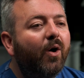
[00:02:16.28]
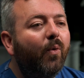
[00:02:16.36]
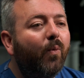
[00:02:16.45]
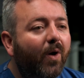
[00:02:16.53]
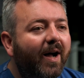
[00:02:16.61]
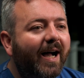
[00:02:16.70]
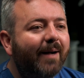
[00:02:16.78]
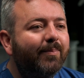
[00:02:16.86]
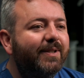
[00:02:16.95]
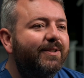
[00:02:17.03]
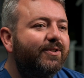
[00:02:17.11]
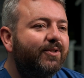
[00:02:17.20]
What
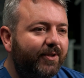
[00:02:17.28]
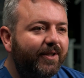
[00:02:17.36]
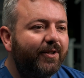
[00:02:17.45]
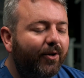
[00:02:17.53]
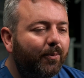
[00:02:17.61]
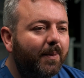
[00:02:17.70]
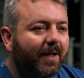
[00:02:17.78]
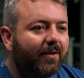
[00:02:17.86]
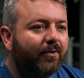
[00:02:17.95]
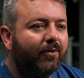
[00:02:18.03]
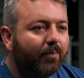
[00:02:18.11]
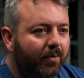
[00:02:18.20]
happens during gallbladder
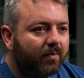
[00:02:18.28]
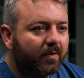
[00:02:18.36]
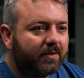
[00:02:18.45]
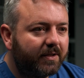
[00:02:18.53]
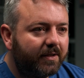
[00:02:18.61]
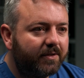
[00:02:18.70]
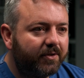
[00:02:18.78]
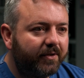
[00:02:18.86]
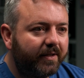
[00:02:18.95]
removal surgery?